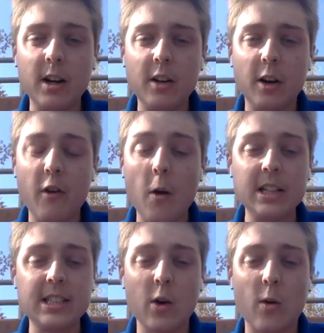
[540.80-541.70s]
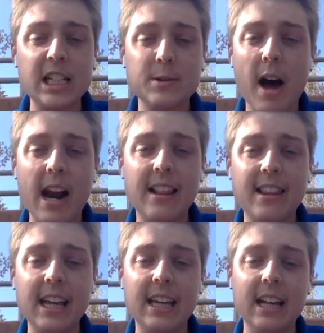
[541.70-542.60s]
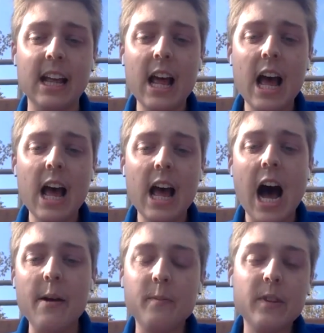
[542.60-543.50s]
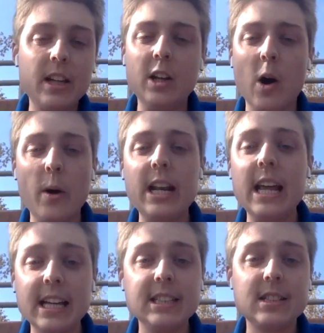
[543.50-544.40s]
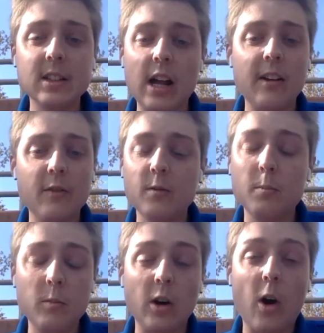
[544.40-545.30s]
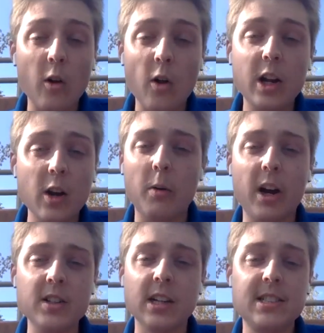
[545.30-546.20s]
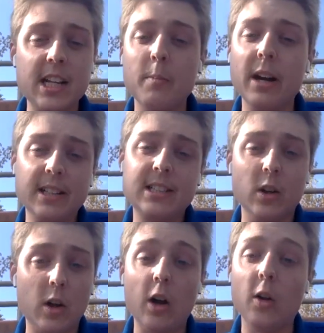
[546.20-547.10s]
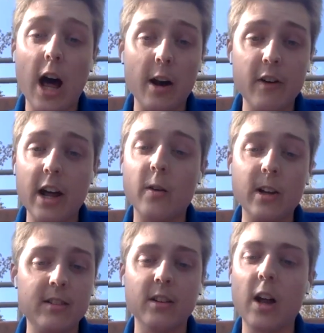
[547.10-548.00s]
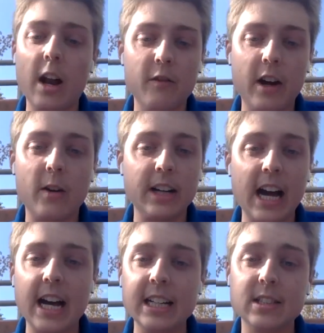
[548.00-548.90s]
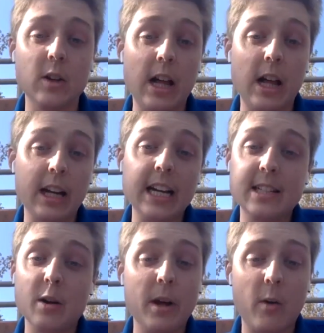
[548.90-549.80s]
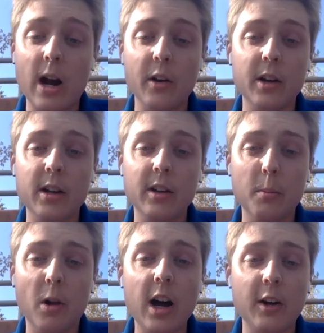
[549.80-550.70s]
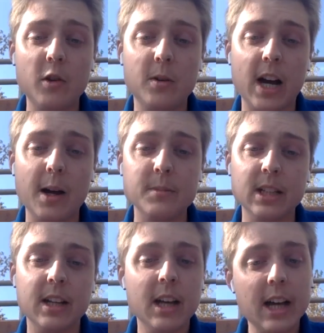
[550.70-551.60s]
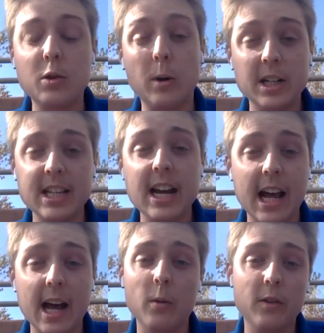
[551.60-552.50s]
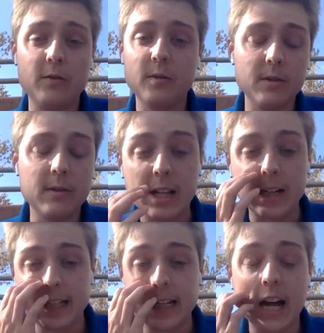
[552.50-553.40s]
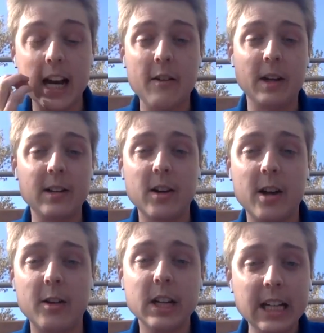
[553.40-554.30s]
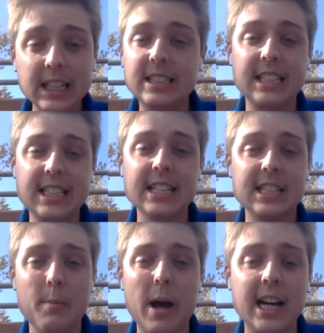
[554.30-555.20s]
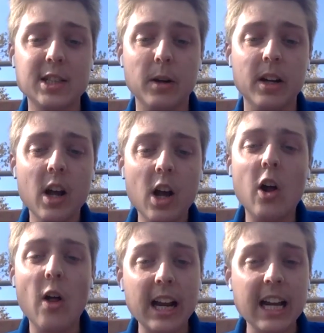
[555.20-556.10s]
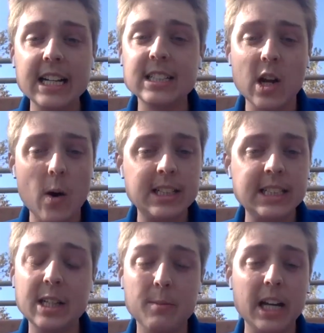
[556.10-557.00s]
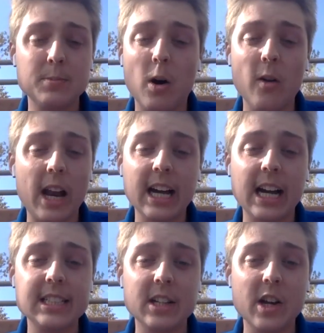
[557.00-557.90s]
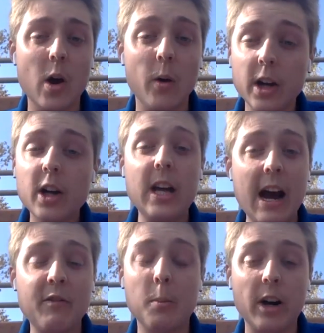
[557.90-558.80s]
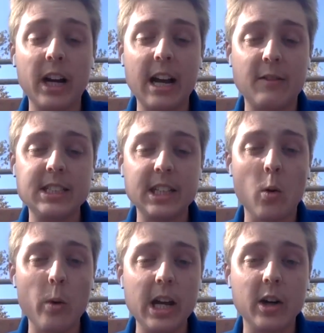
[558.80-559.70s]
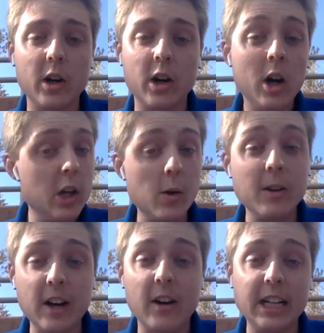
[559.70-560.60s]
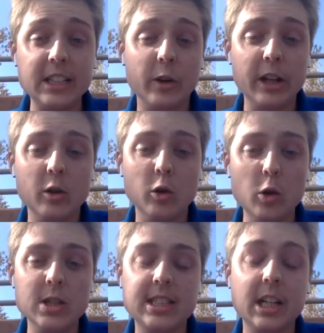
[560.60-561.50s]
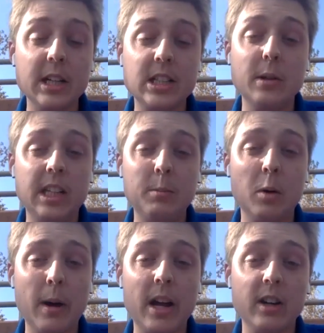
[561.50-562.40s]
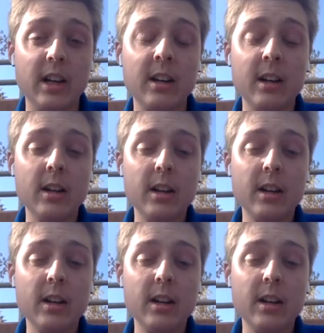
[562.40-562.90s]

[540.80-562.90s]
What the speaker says: their focus in the right spot, I think. And, you know, there are a lot of young players on this team, but it's still a lot of veterans, a lot of veteran guys, a lot of guys that have been around the block a few times. And it's weird to say that with Tennessee not having a ton of success in the past, but a lot of guys that know SEC baseball, a lot of guys that know you have to bring it every single week or you can very easily lose a series to a team you're better than.